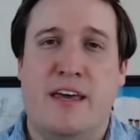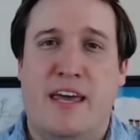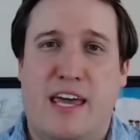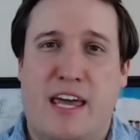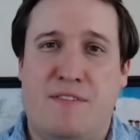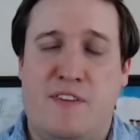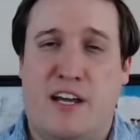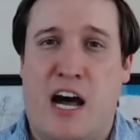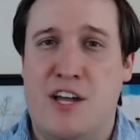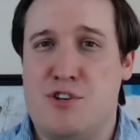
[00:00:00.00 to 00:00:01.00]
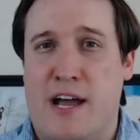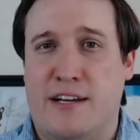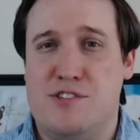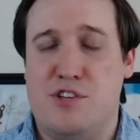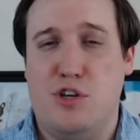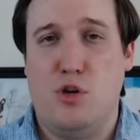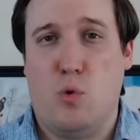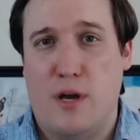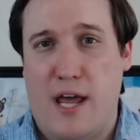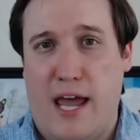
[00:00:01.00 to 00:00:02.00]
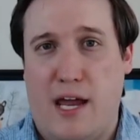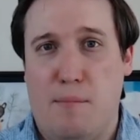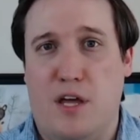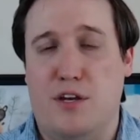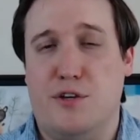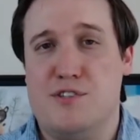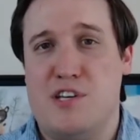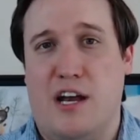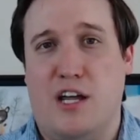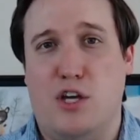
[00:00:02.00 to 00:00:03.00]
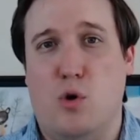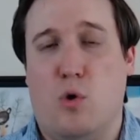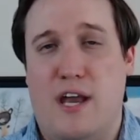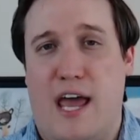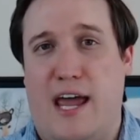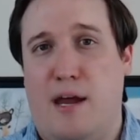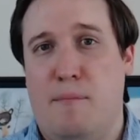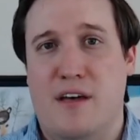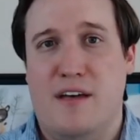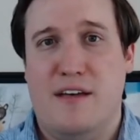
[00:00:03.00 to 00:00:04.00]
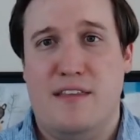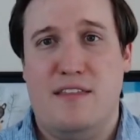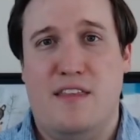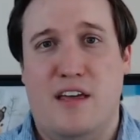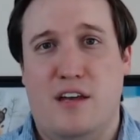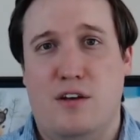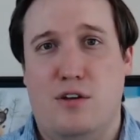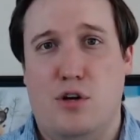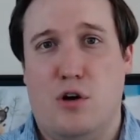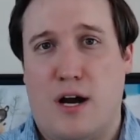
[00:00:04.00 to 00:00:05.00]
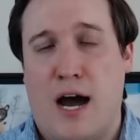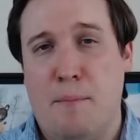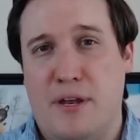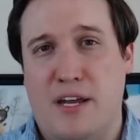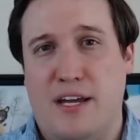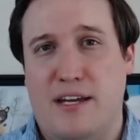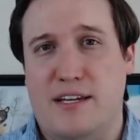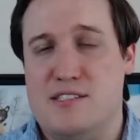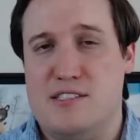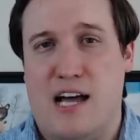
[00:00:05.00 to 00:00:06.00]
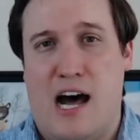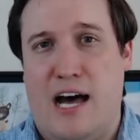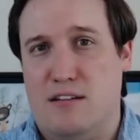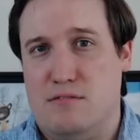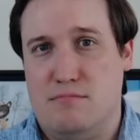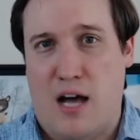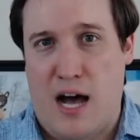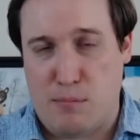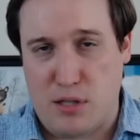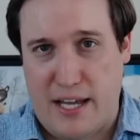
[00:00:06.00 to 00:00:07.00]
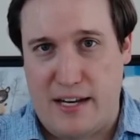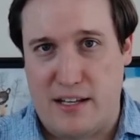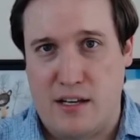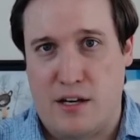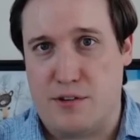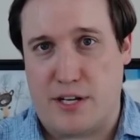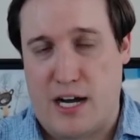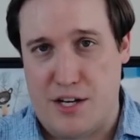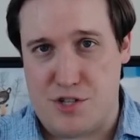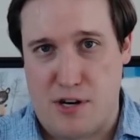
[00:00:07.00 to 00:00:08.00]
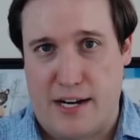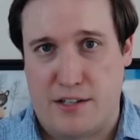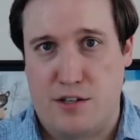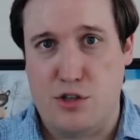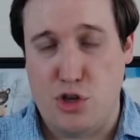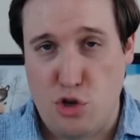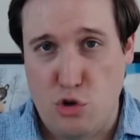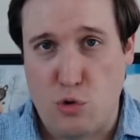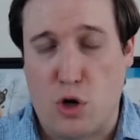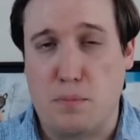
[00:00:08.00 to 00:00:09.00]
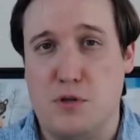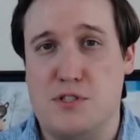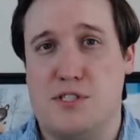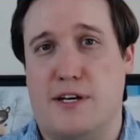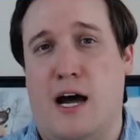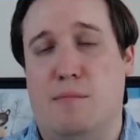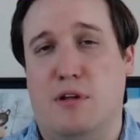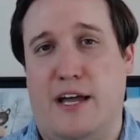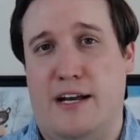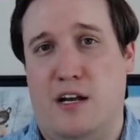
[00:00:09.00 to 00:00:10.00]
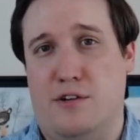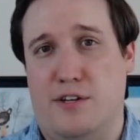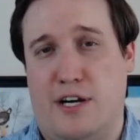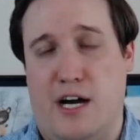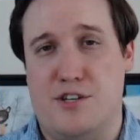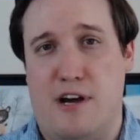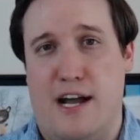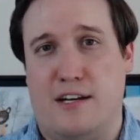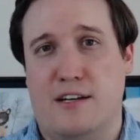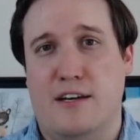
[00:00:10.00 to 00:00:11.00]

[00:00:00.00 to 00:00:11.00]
If the contract is in your name and you're signing your name, then your company is not obligated under the contract. You are personally obligated under the contract.